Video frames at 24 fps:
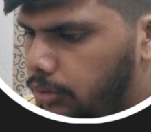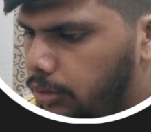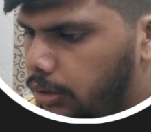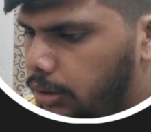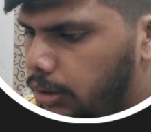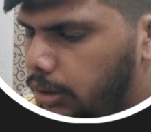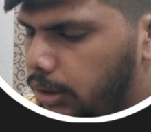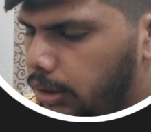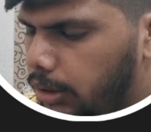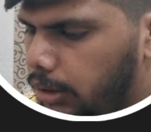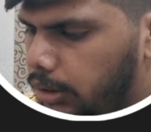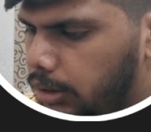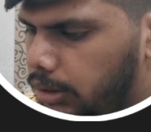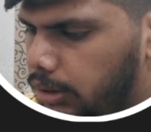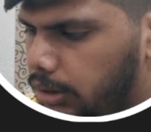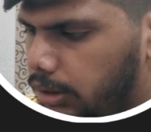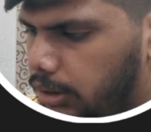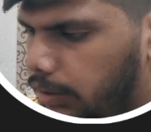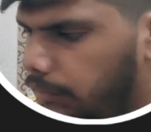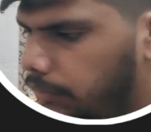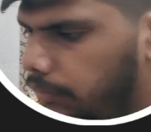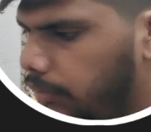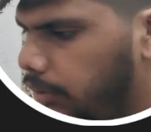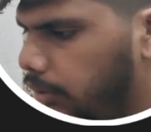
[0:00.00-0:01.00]
Let us
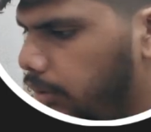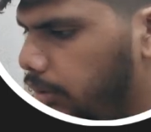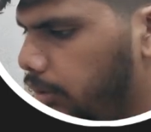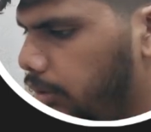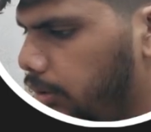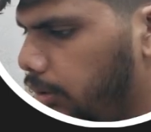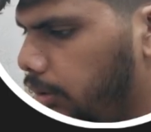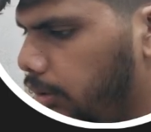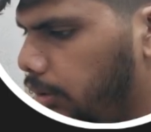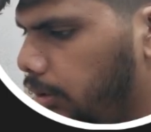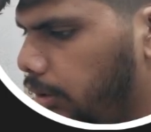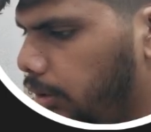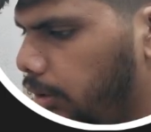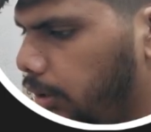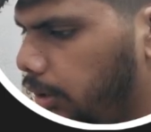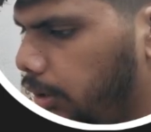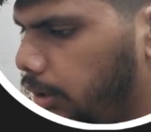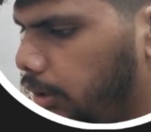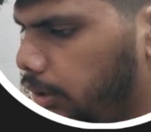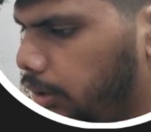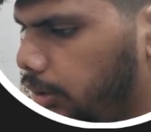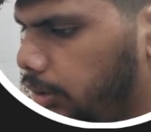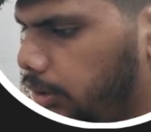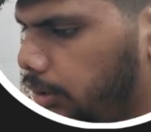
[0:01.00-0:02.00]
save this.
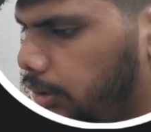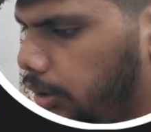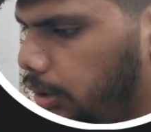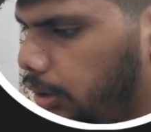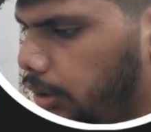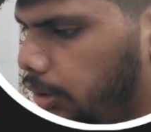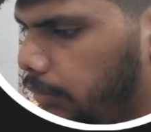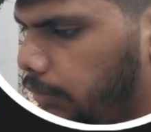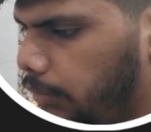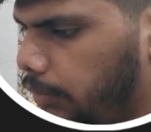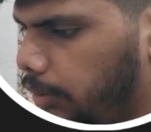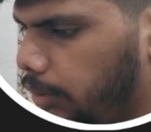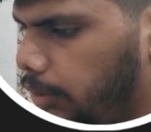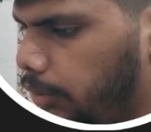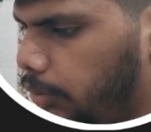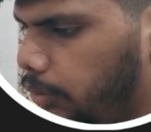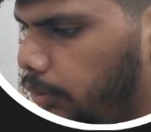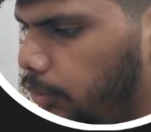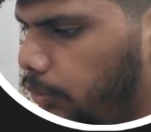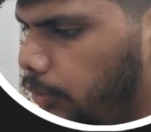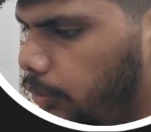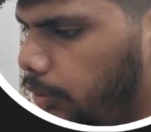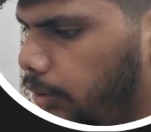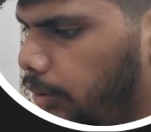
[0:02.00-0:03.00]
Let us start by
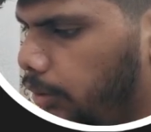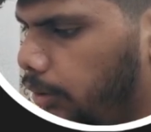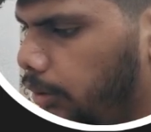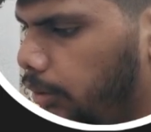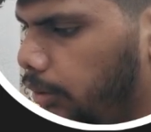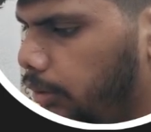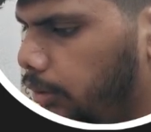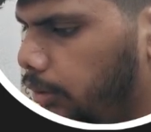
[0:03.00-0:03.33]
2R.